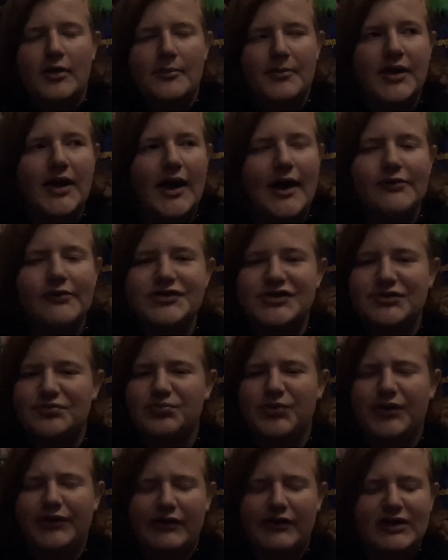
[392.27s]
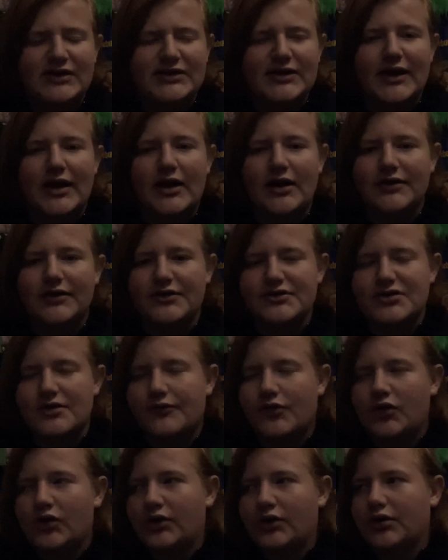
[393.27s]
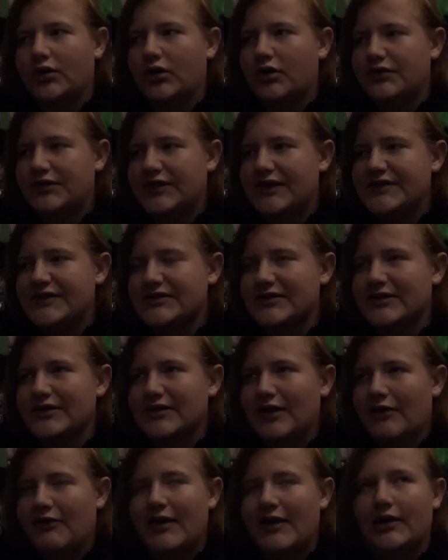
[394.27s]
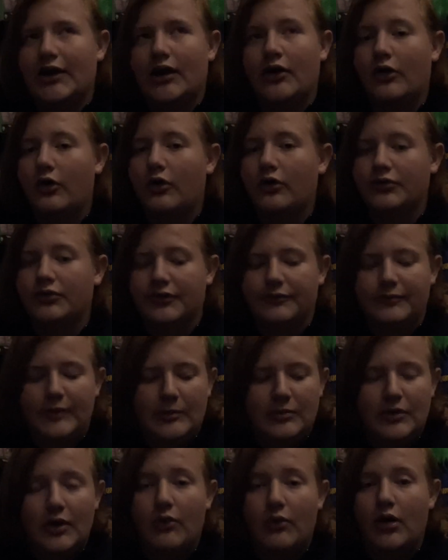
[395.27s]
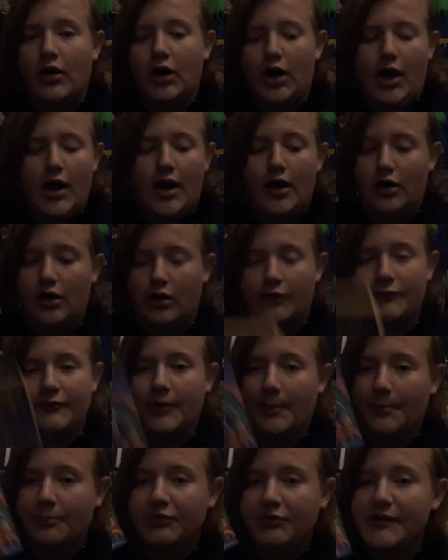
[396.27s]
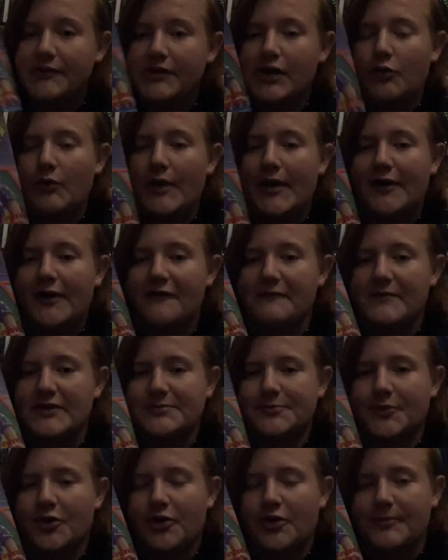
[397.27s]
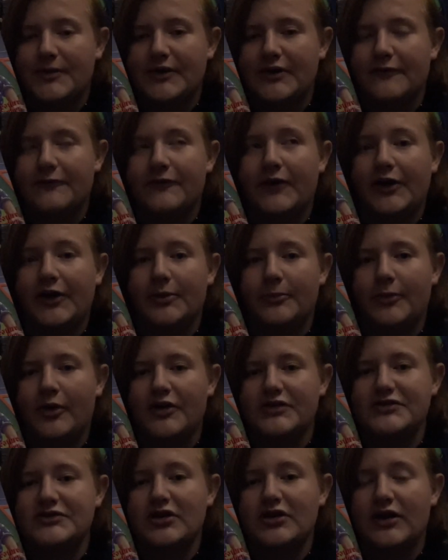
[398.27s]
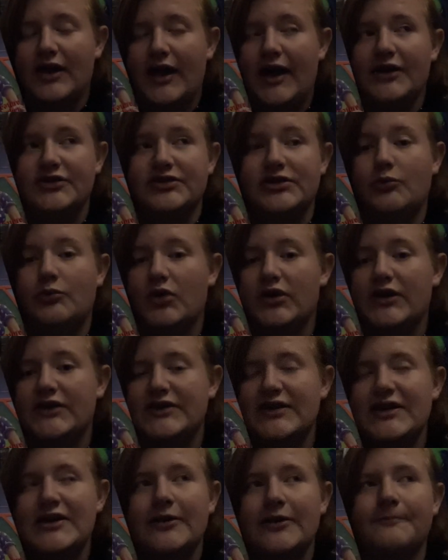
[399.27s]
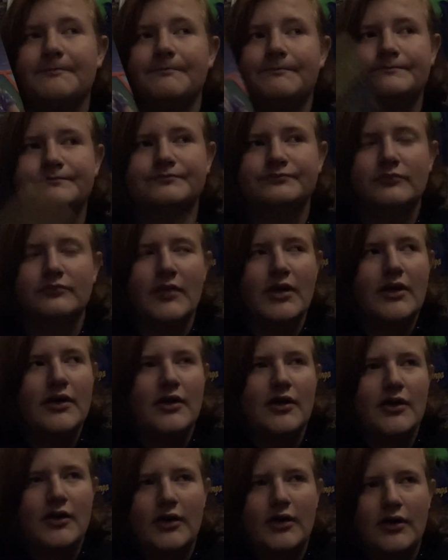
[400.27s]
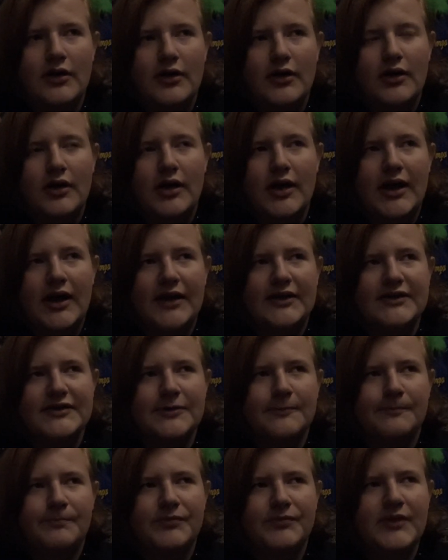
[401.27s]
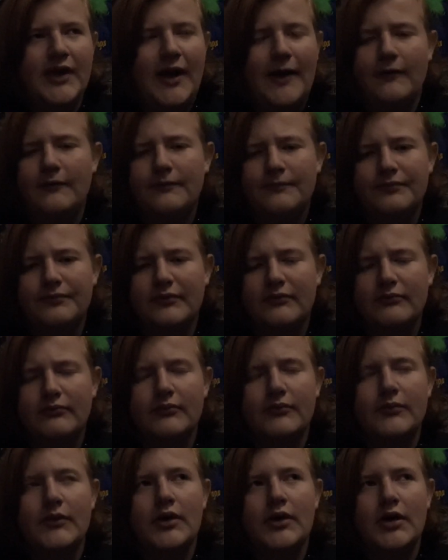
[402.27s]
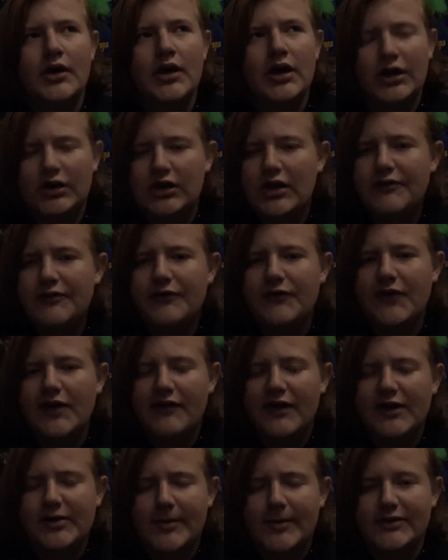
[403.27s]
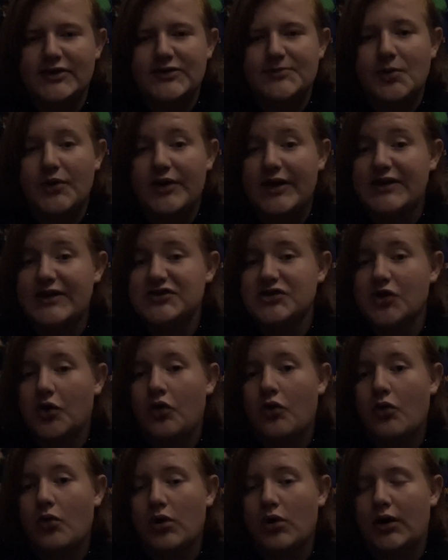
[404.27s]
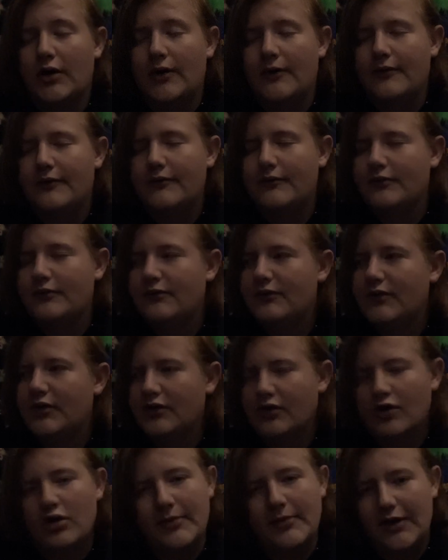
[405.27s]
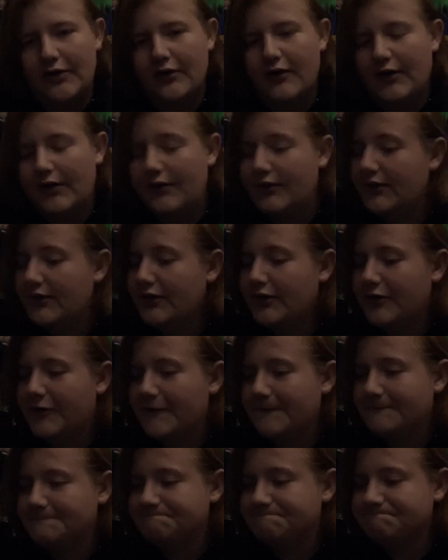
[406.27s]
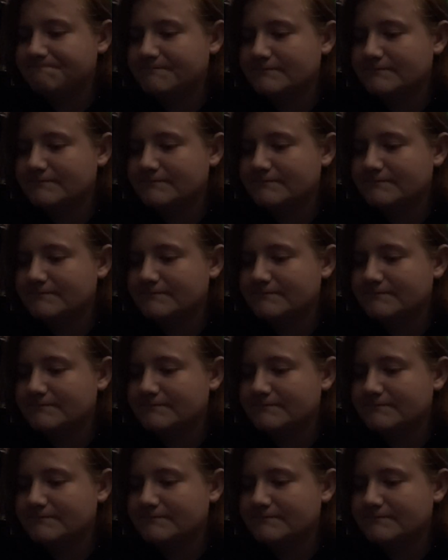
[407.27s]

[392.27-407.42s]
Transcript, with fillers: But yeah, I just really like the characters overall. They're all decent. I like how all of them know are are completely aware of Miss Mar being a fucking monster and actually wanting to eat them. And yeah, another thing I like about this book is the horror. Oh my god. Um.